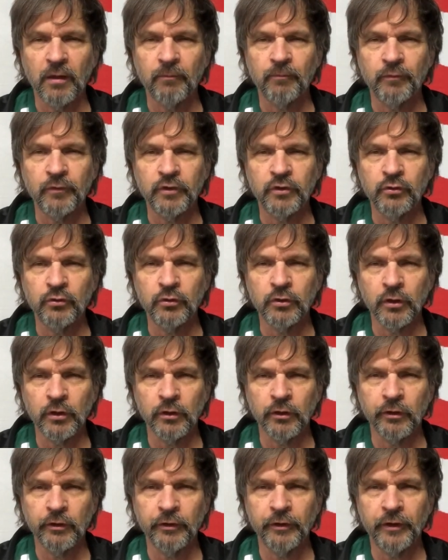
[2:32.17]
you
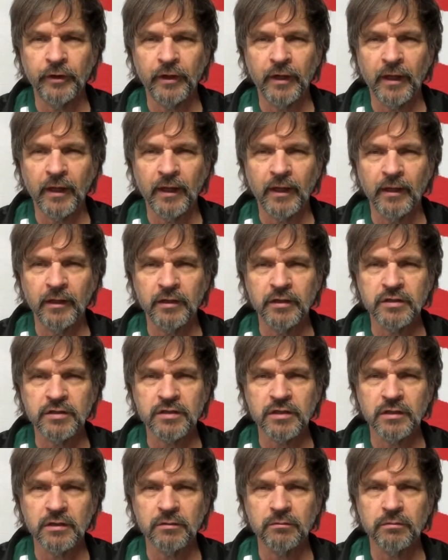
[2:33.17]
learn, and it's
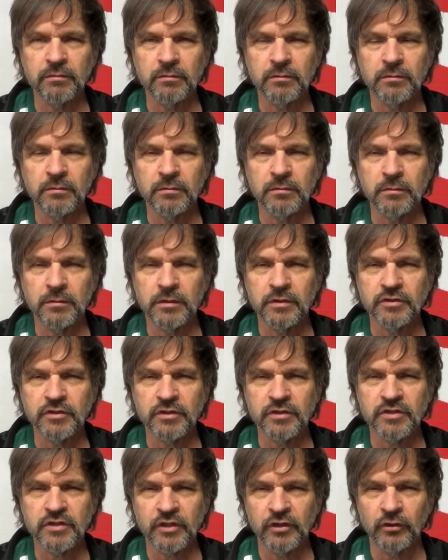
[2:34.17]
a
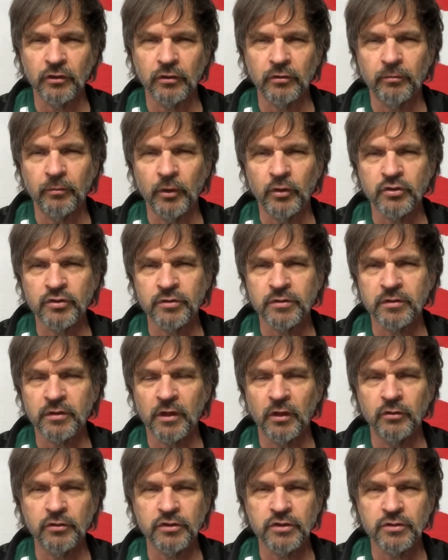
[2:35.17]
skill. Most
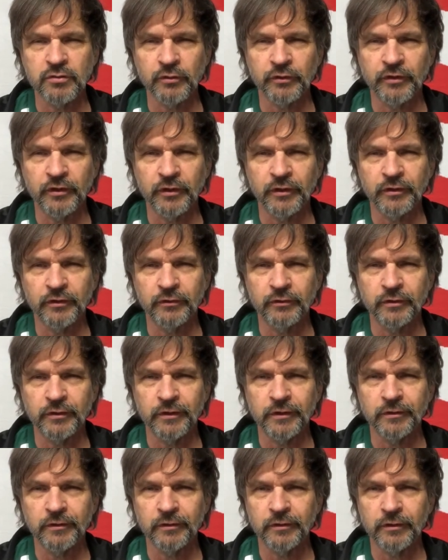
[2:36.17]
coaches will tell you
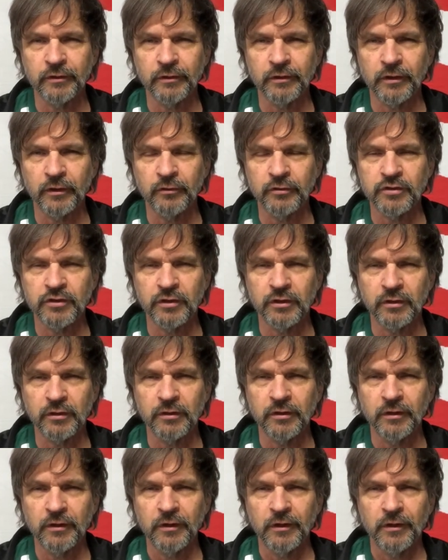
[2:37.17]
that their coaching
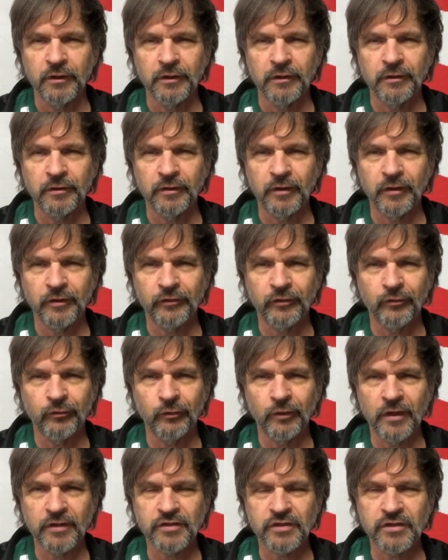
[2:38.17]
doesn't
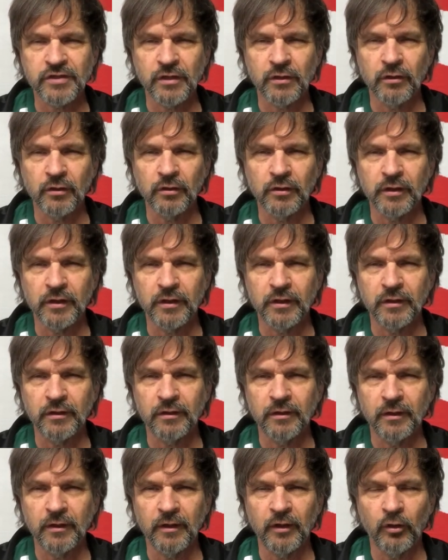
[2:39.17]
necessarily
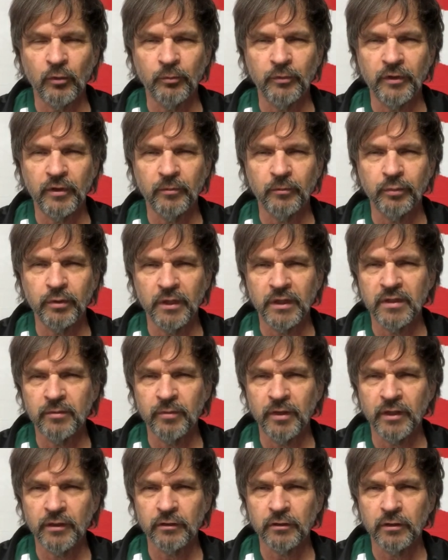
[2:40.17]
help them play
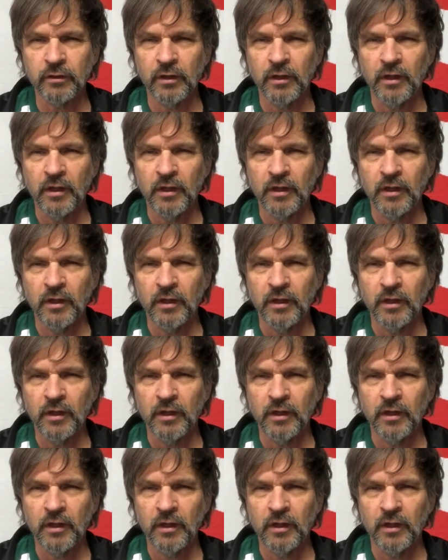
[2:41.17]
better,